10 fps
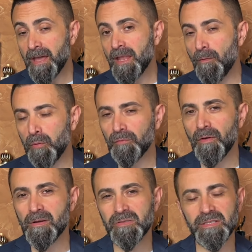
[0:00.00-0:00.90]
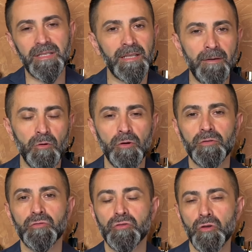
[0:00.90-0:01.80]
Now both fragrances that I'm going
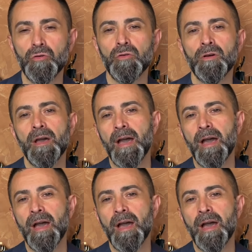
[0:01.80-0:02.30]
to show you